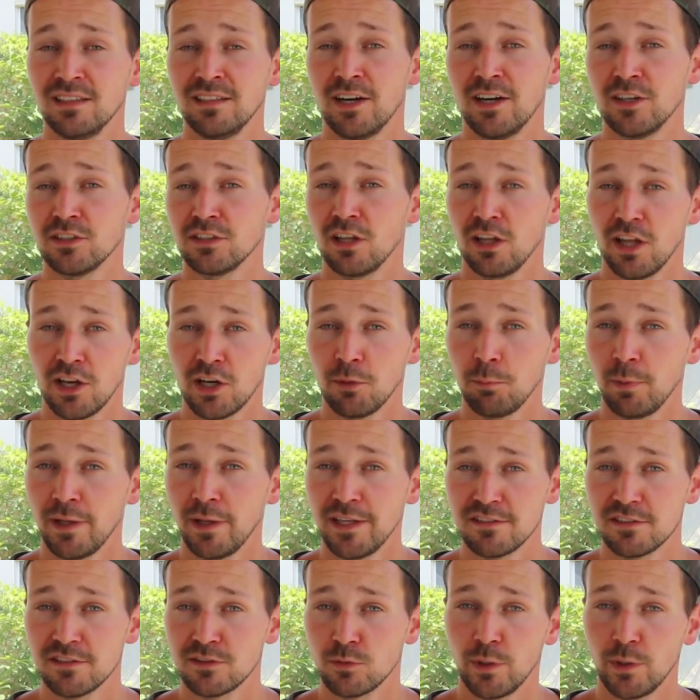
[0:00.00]
there's a lot of
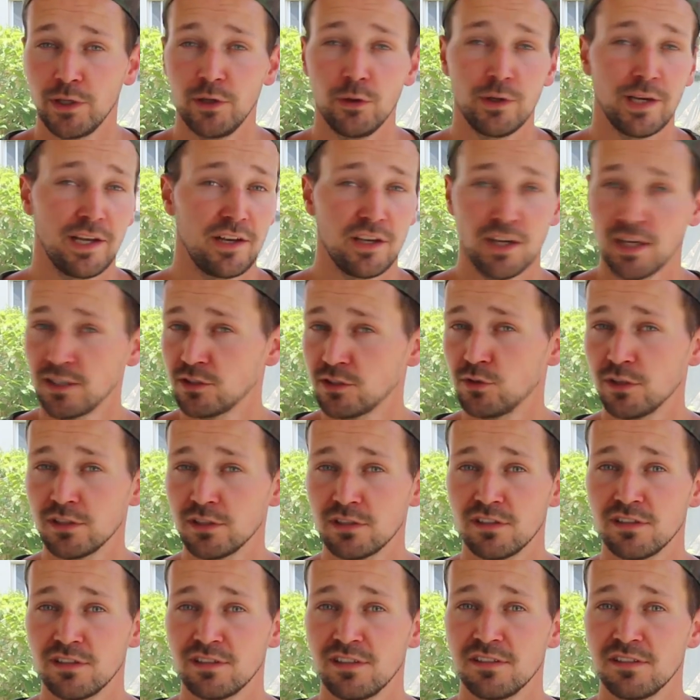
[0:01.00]
places where you cannot trust
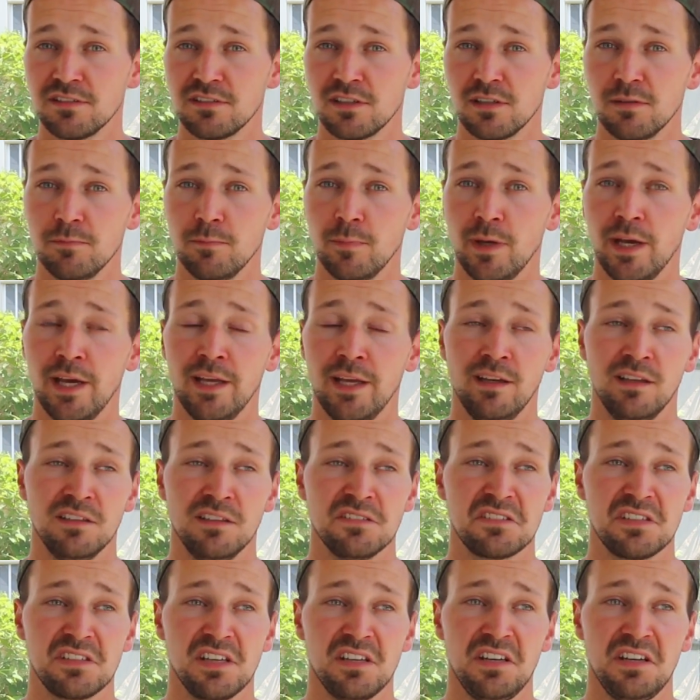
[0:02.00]
the system, and in
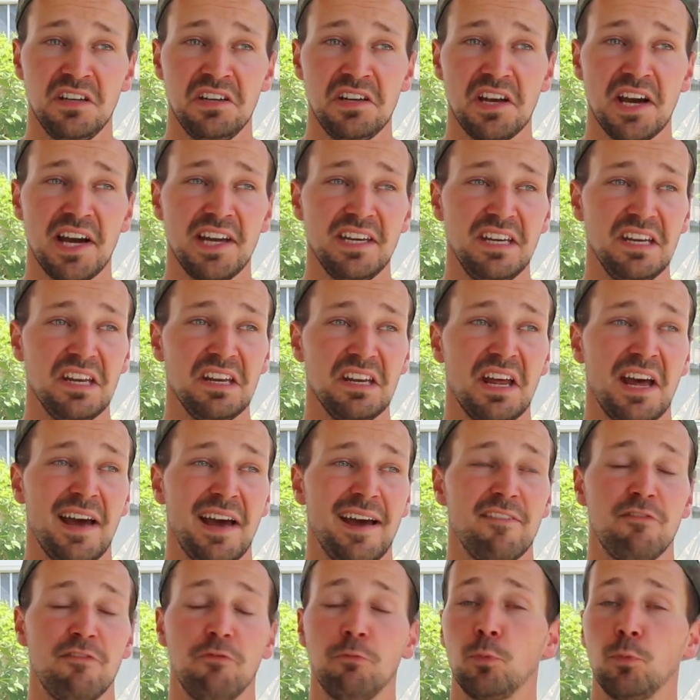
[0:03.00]
Sydney I didn't
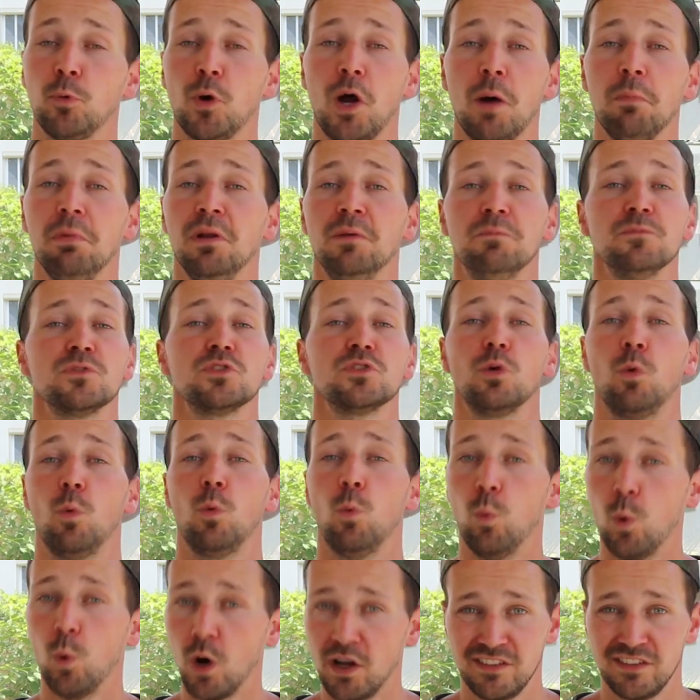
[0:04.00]
have problems
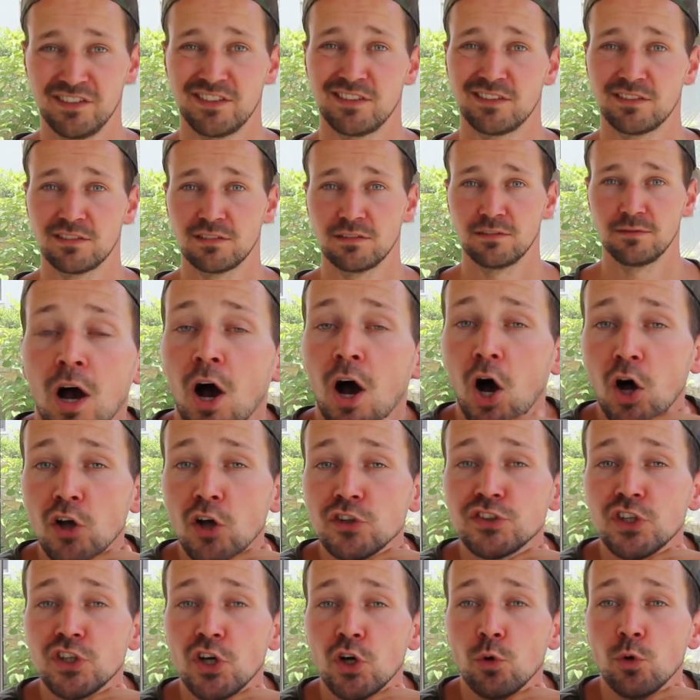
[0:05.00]
once.
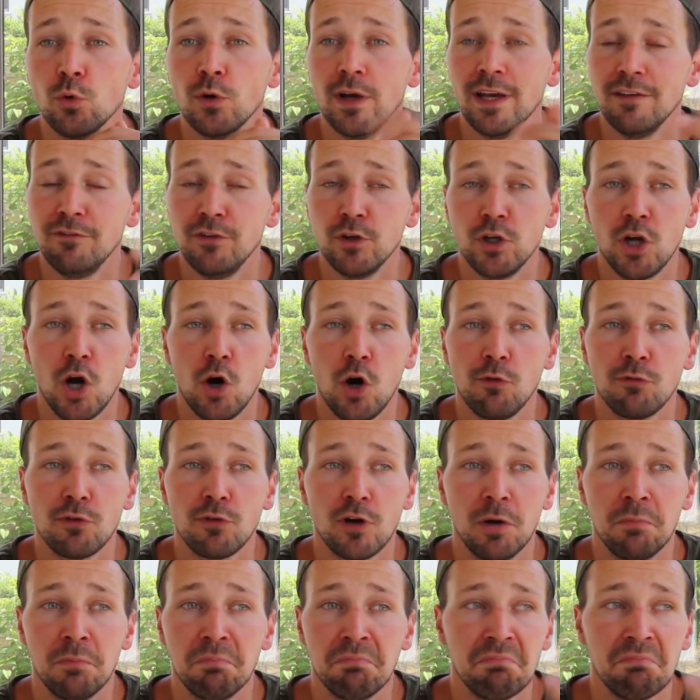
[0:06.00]
Also, if you go
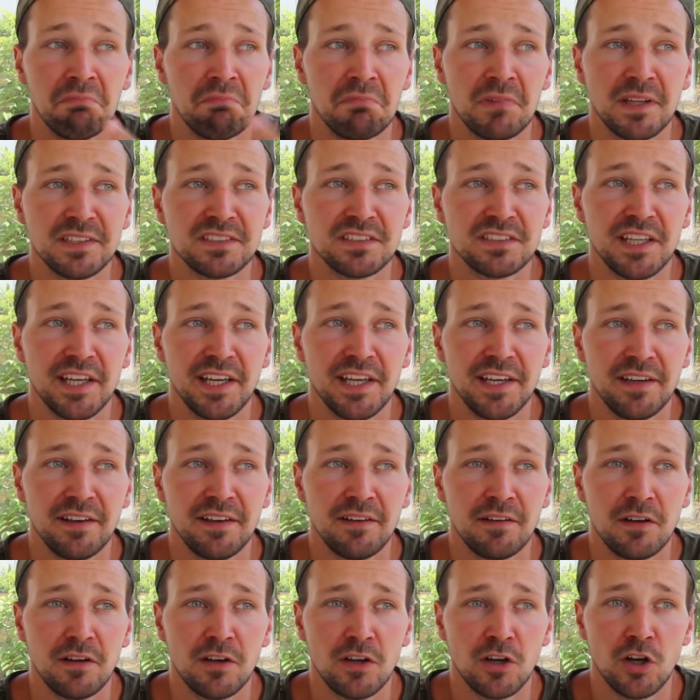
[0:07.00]
from, let's
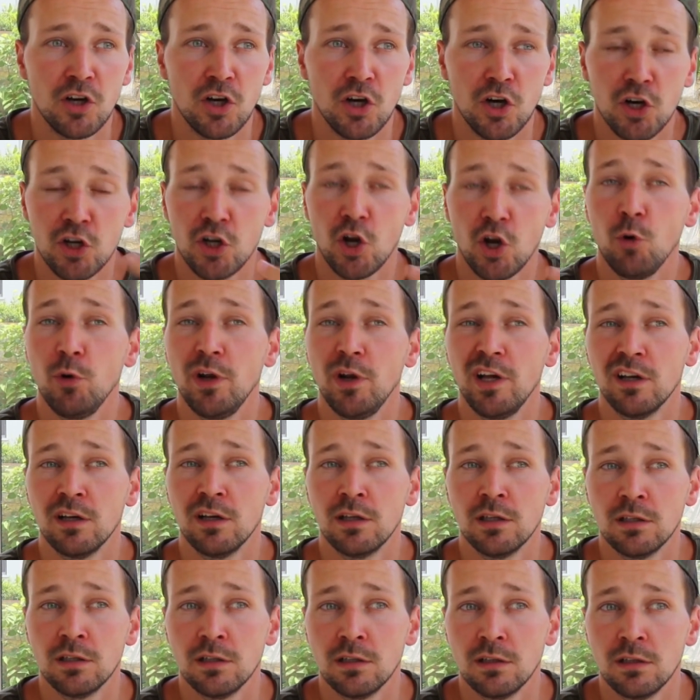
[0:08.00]
say,
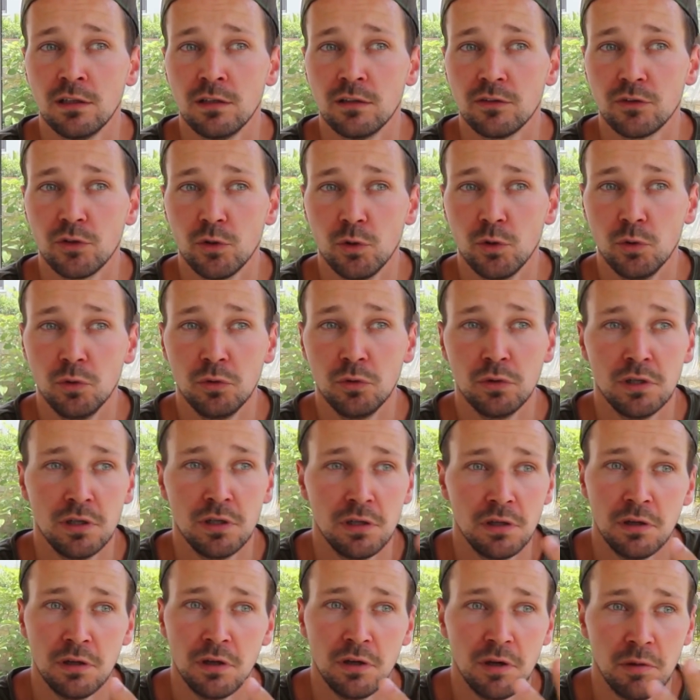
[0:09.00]
Groningen to
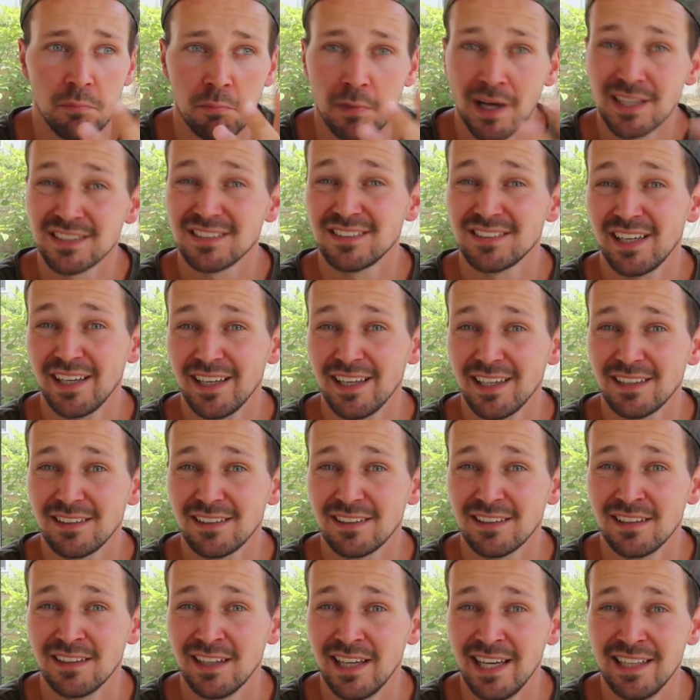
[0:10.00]

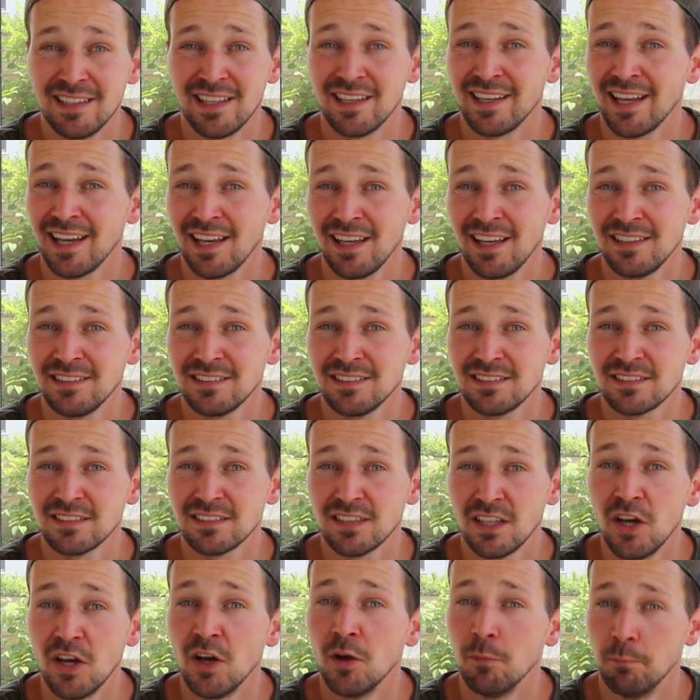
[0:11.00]
Maastricht in the
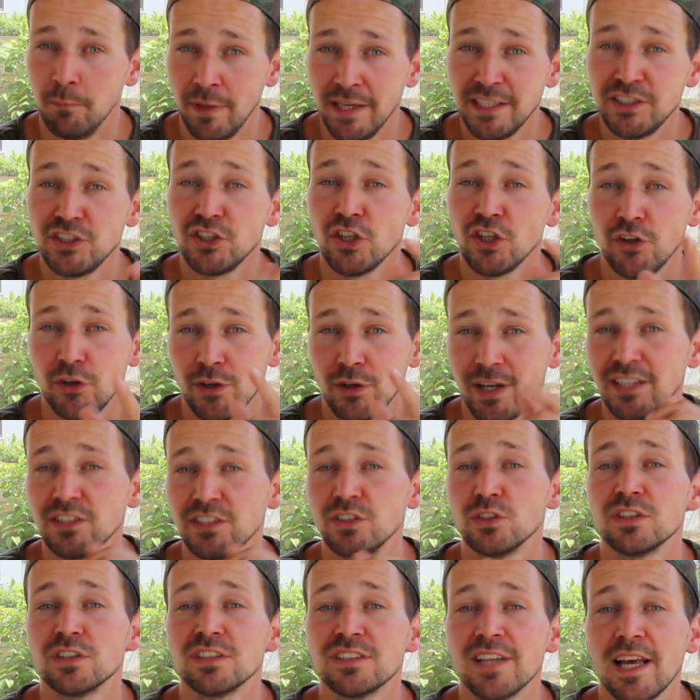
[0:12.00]
Netherlands, make sure you get
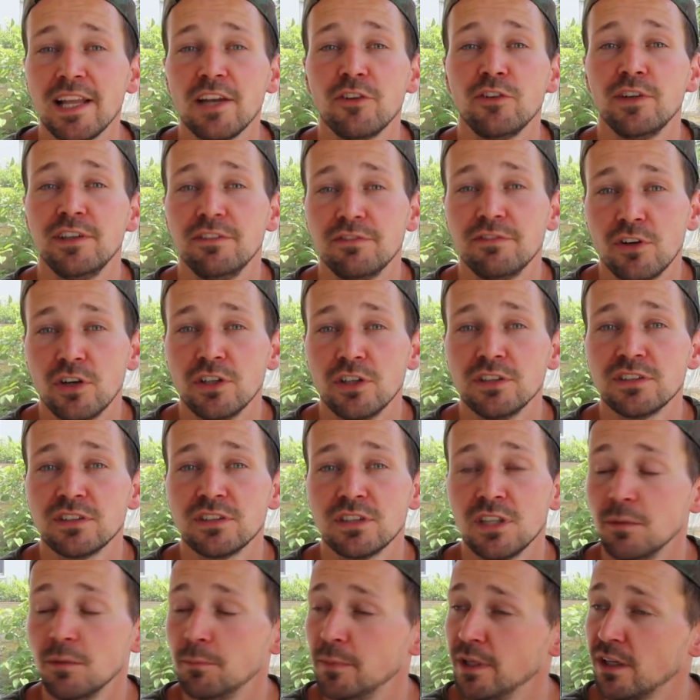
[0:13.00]
your salary
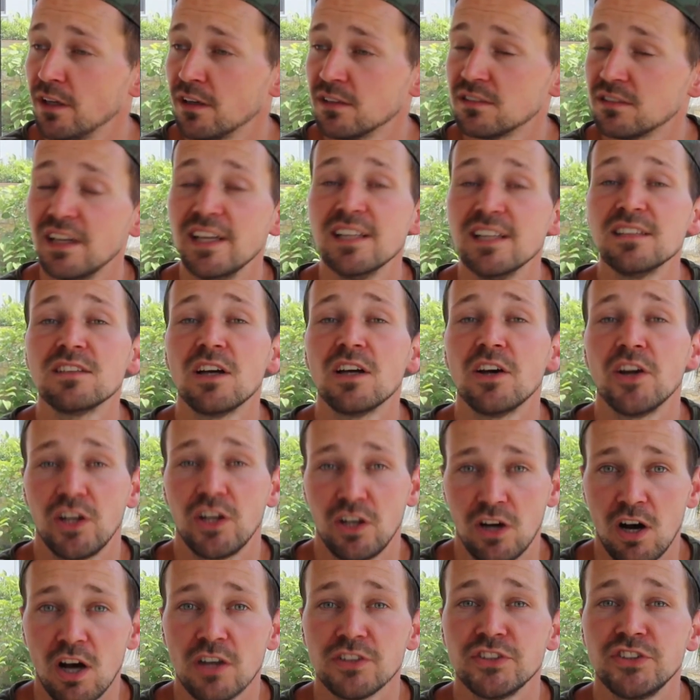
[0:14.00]
first because it's gonna
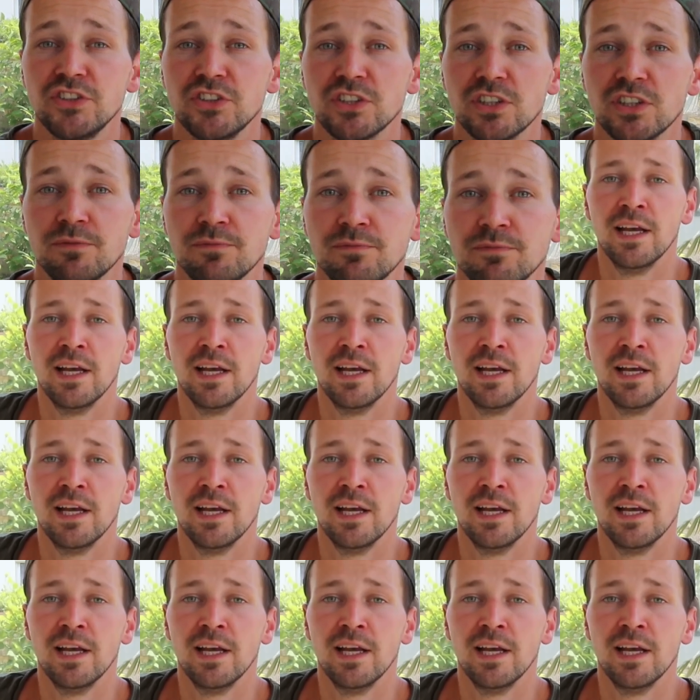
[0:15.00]
cost you.